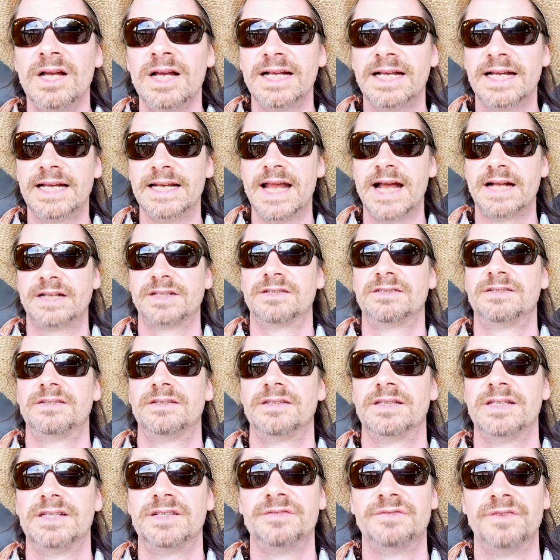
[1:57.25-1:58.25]
connected
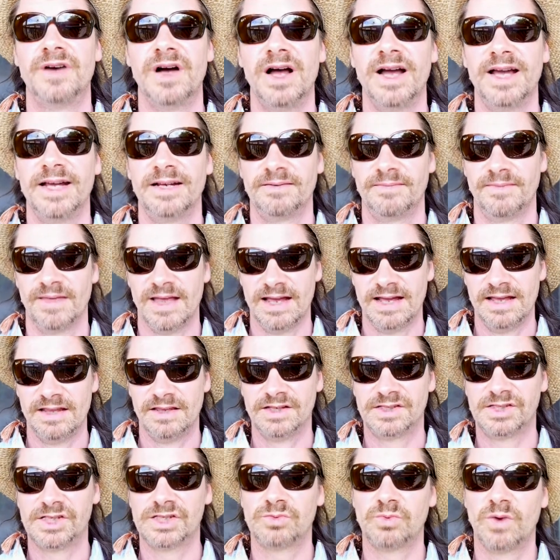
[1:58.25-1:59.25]
to the divine.
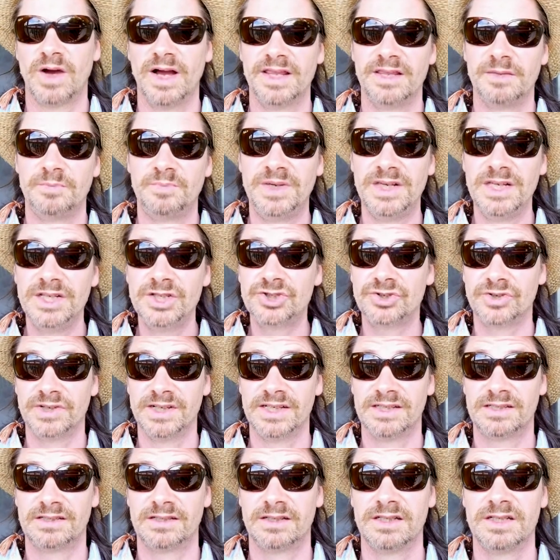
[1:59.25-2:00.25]
This is why the
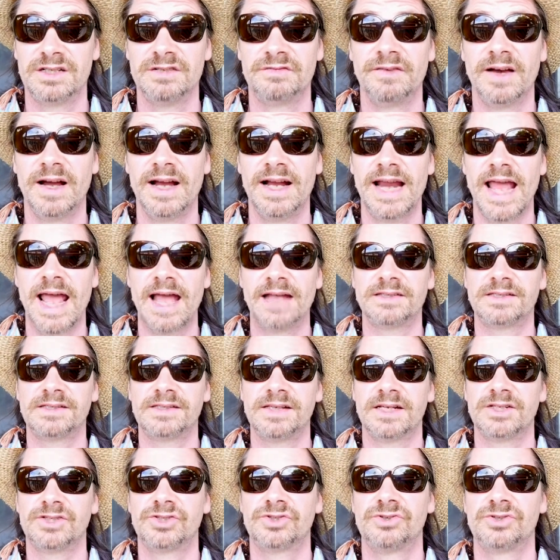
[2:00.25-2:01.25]
Pitris, the divine
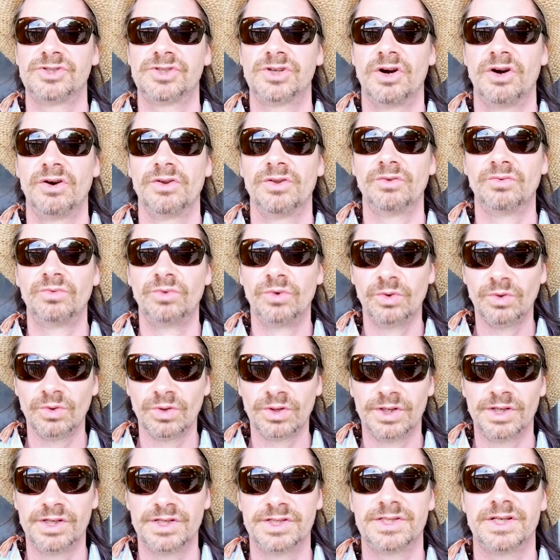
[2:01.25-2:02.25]
ancestors, are the
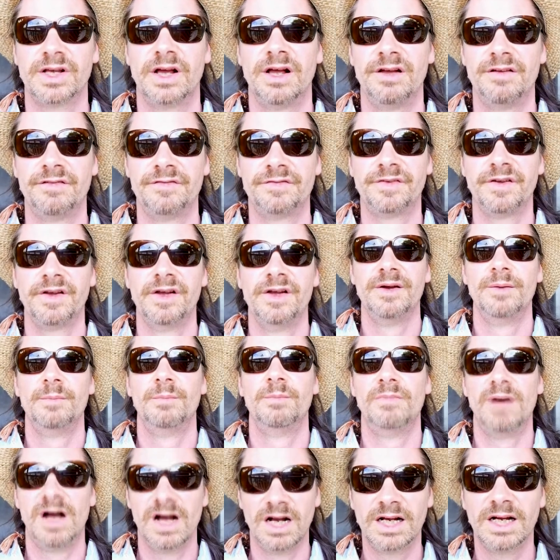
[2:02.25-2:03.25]
rulers of
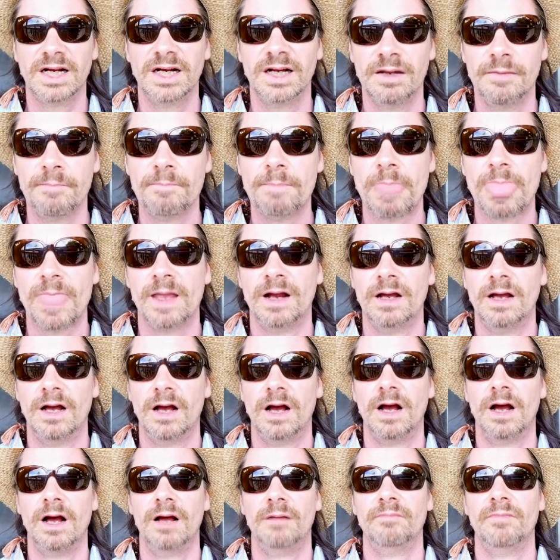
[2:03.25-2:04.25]
Magha.
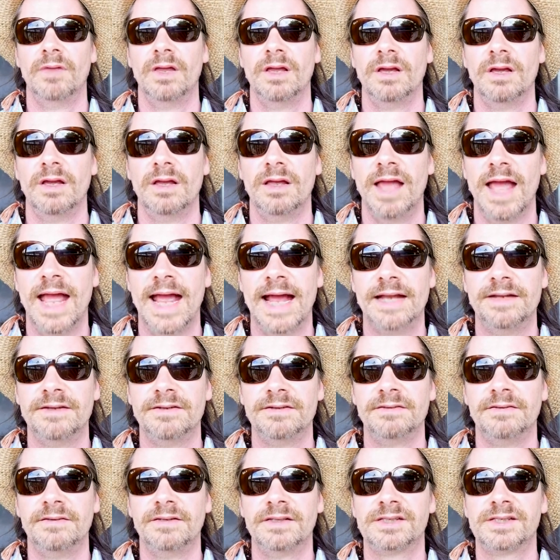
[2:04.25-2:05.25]
Um, and
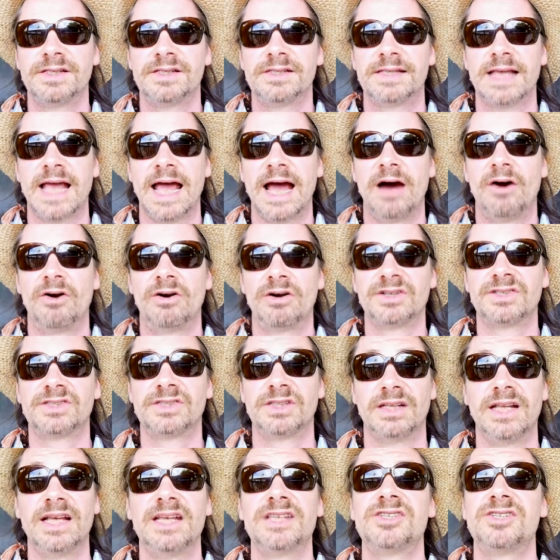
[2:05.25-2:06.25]
this is our
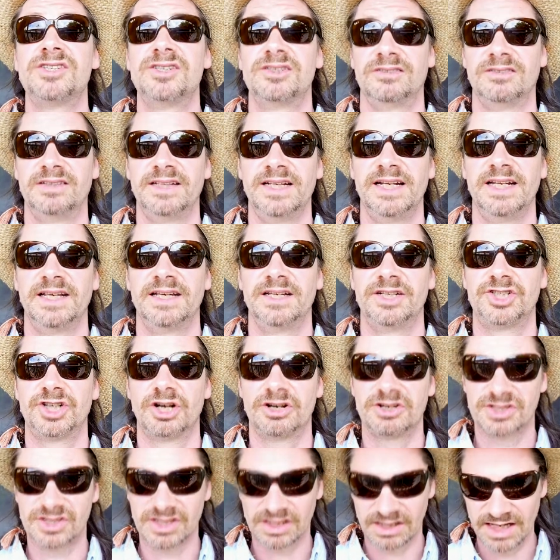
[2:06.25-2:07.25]
celestial lineage,
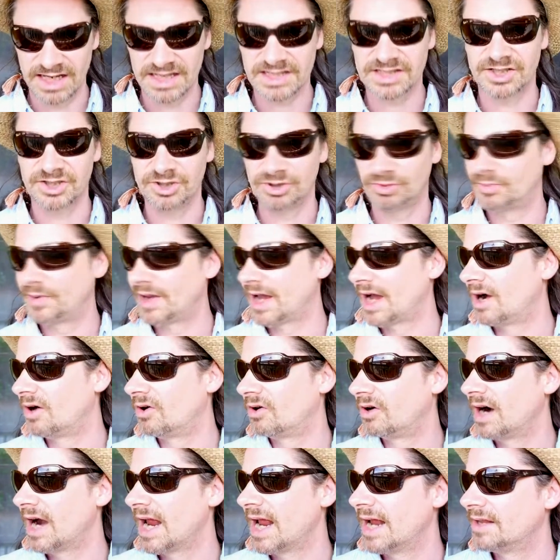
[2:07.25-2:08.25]
our celestial
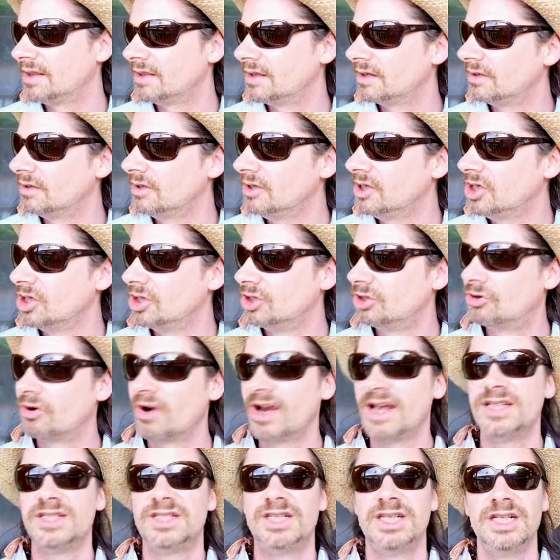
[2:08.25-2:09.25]
power, and the
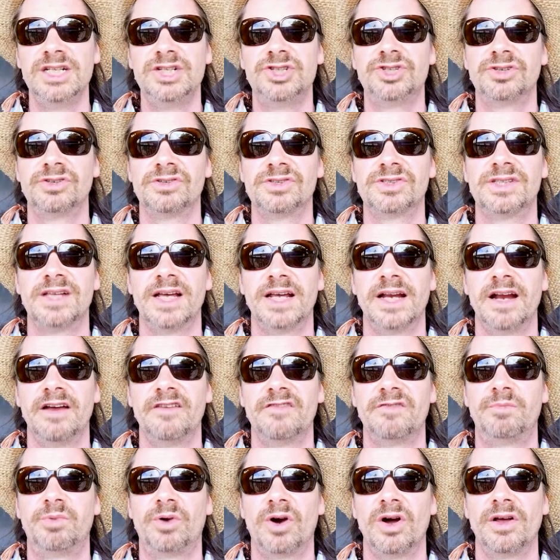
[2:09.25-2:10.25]
great teachers that
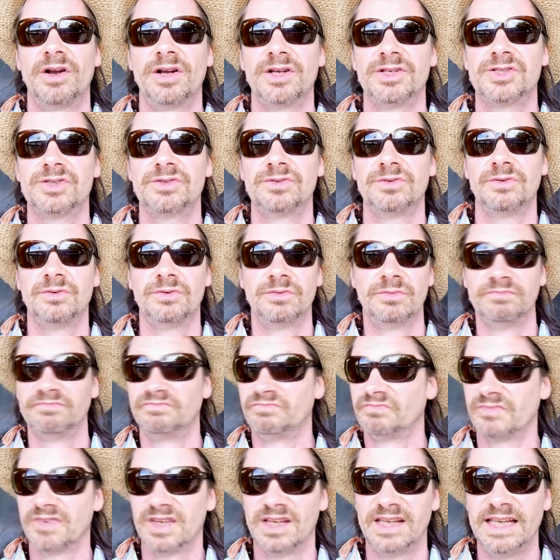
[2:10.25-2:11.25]
have brought us through
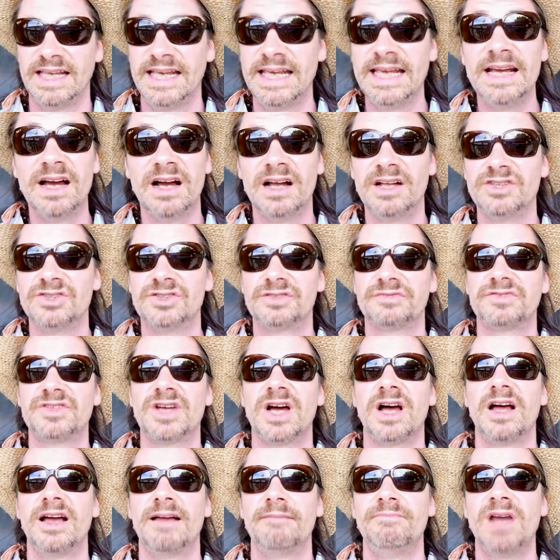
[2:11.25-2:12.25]
eons of
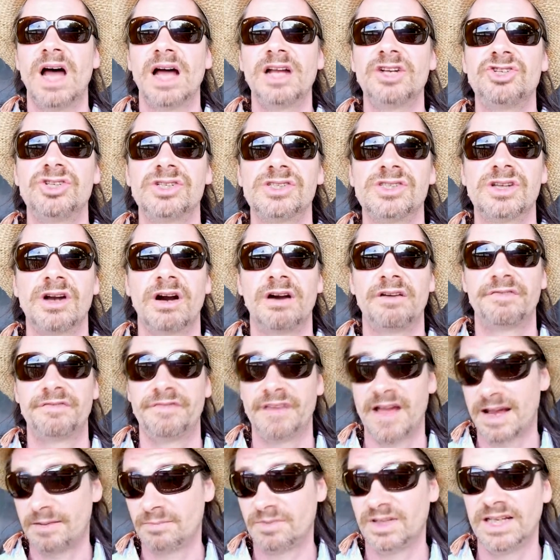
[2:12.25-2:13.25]
time, not just our
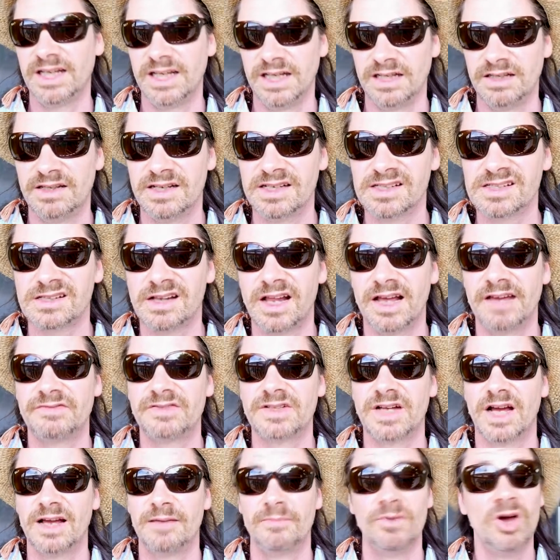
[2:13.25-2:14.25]
family in this
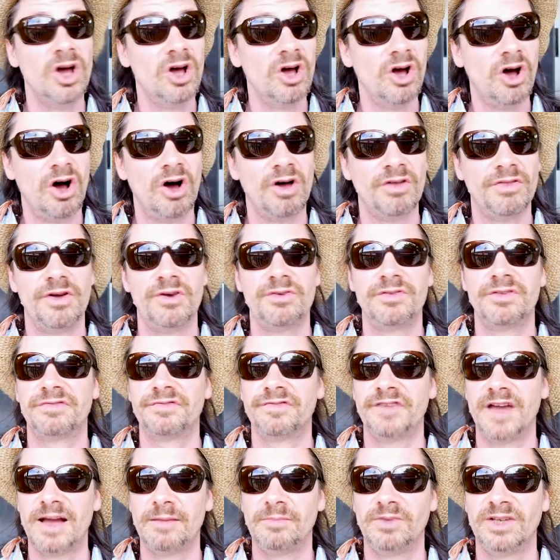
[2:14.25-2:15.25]
lifetime, although the
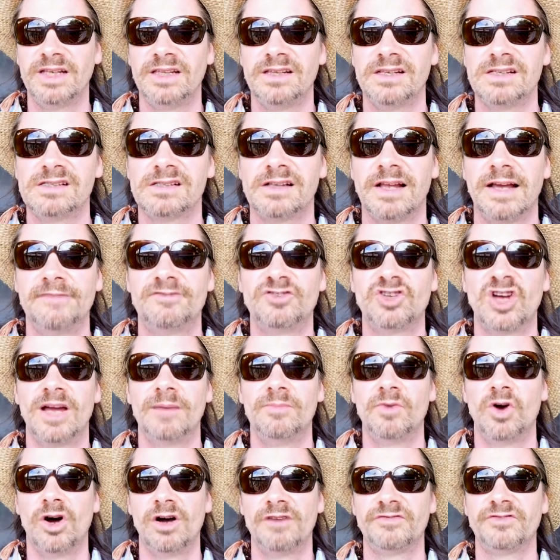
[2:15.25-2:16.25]
family in this
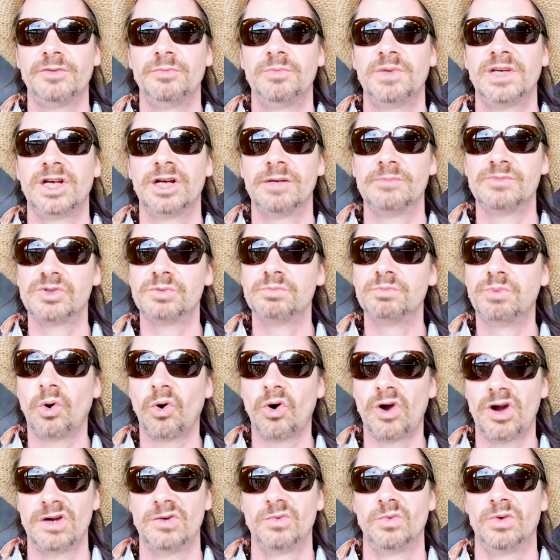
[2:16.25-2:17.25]
lifetime often becomes
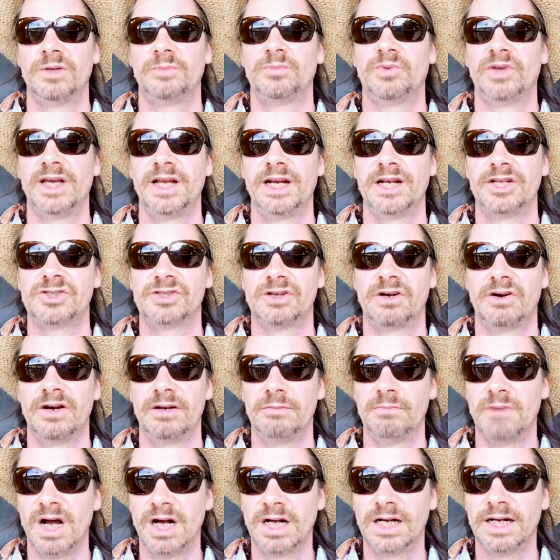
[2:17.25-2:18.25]
important when planets are
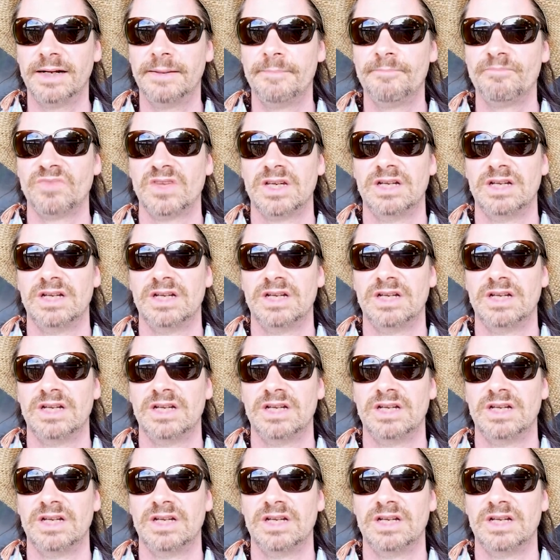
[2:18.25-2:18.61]
in Magha,